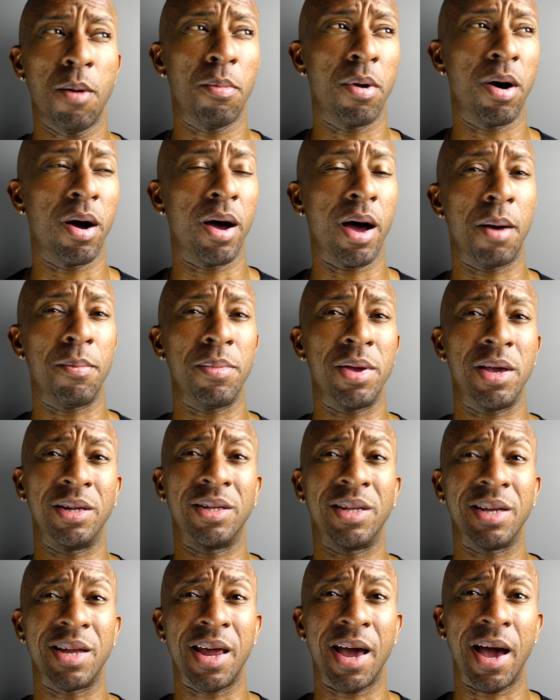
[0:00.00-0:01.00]
but I
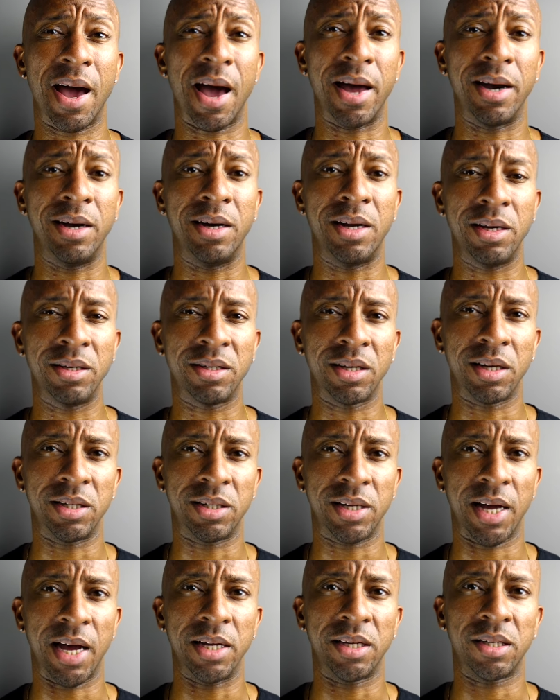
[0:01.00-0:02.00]
mean, to get a decent
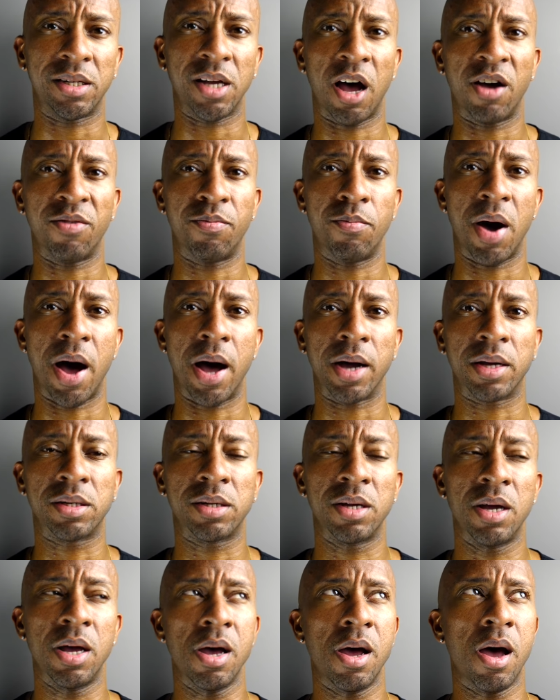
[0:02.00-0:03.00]
sized
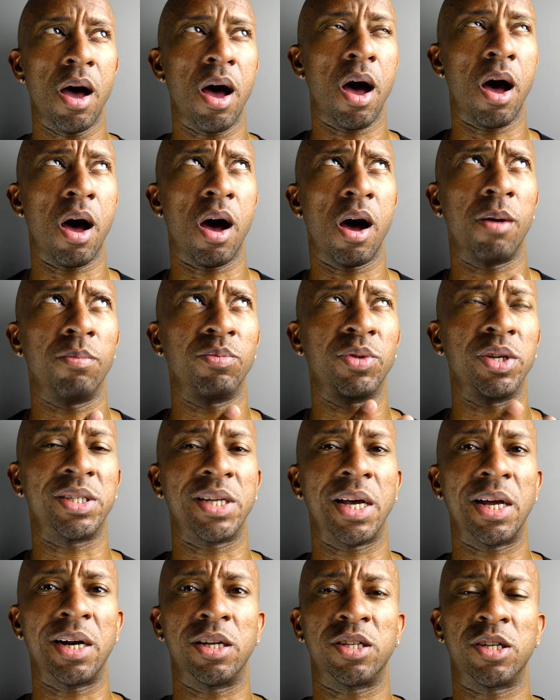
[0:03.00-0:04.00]
softbox um, to
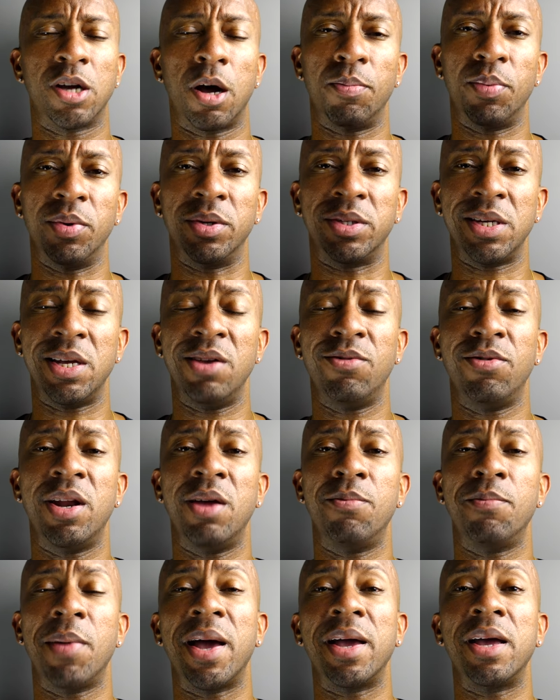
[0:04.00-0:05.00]
set this up, it's even
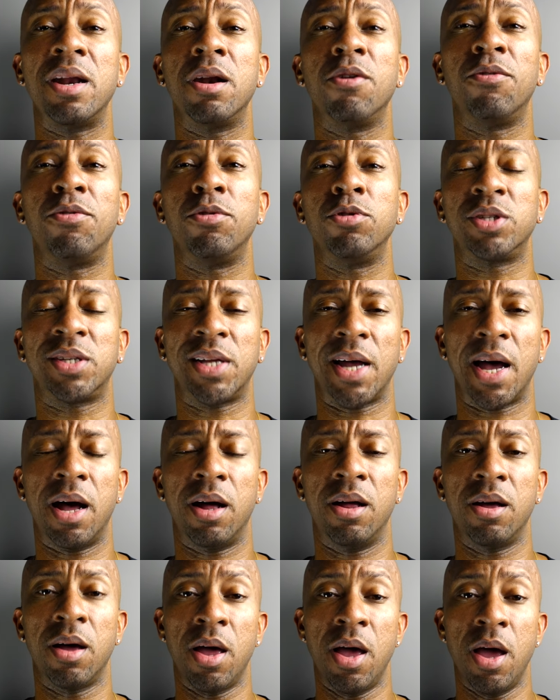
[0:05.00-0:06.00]
in my interview
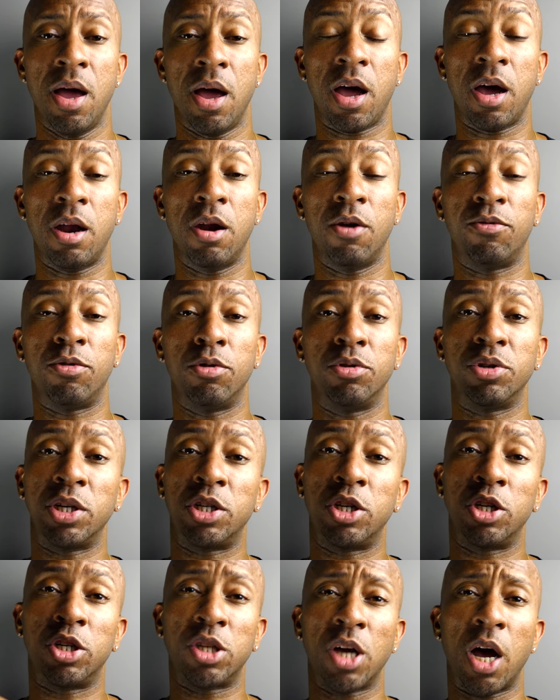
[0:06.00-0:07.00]
style interviews
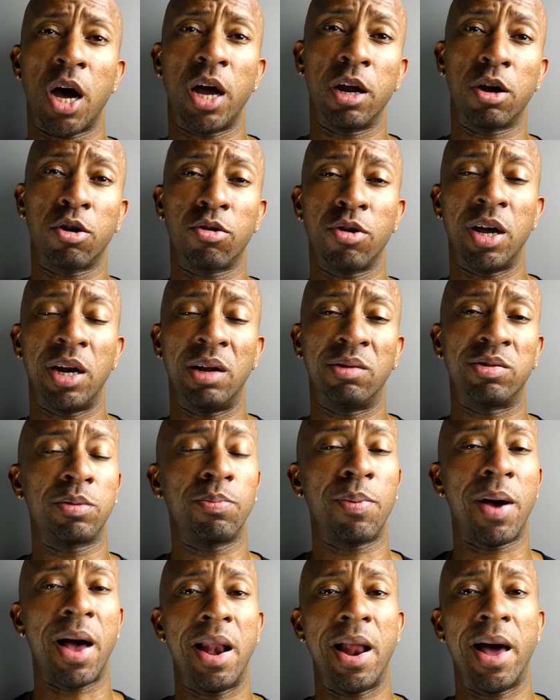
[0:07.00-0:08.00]
that you saw the Creative
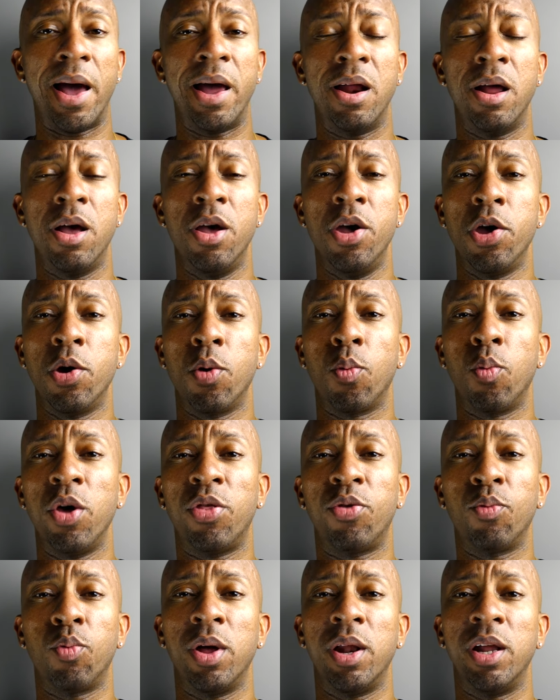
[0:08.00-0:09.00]
Spotlight
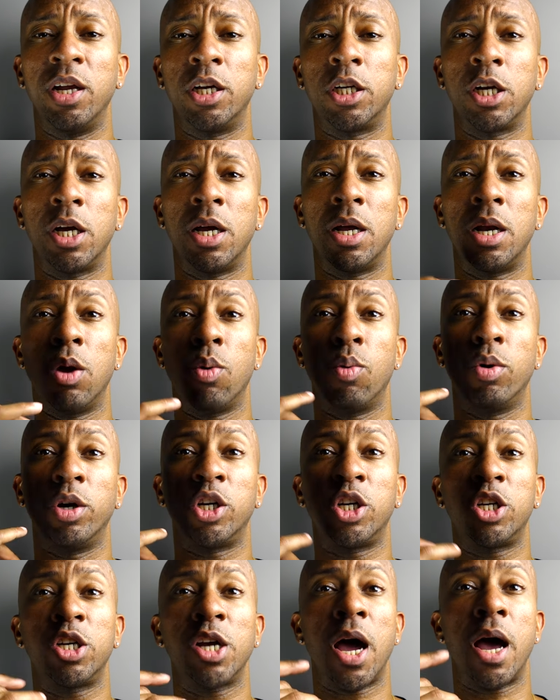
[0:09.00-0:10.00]
with Willie Chin was
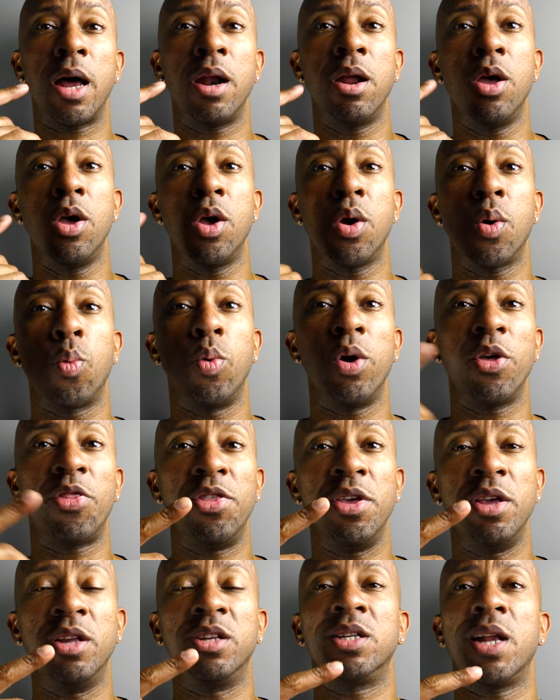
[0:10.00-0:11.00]
shot
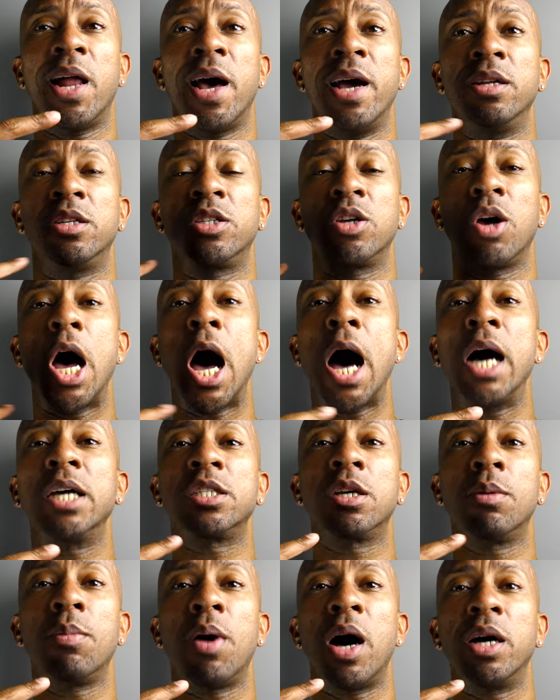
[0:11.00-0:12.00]
with these lights. So
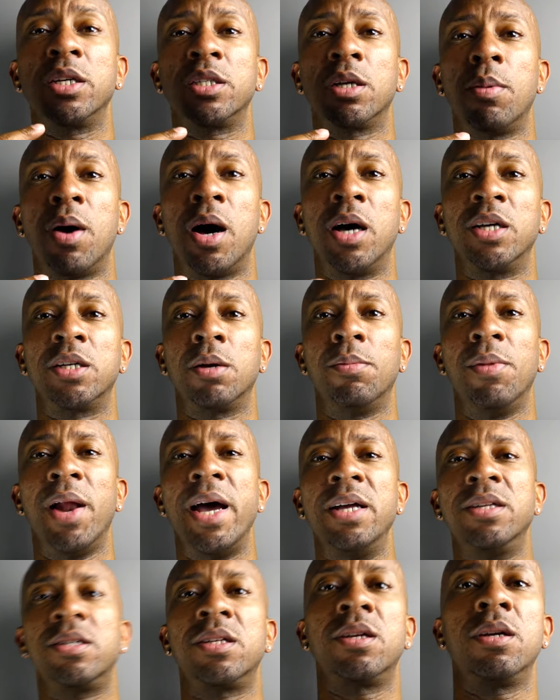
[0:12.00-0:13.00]
awesome, awesome, awesome
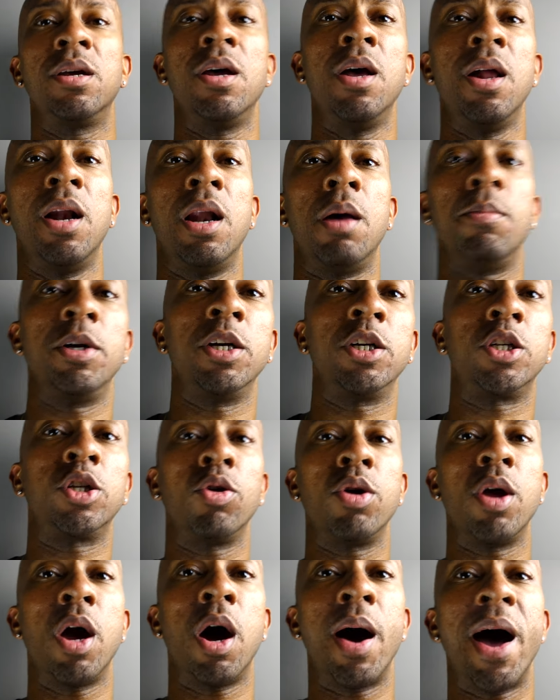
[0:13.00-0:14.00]
lights. Let me just
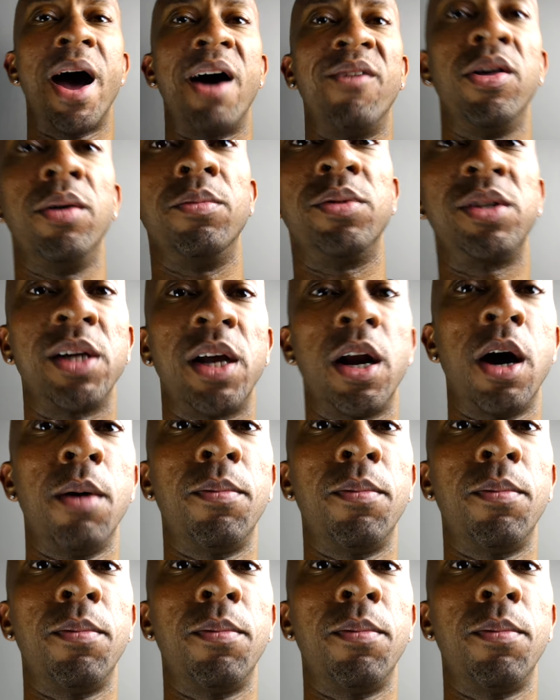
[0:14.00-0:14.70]
show you how I have them set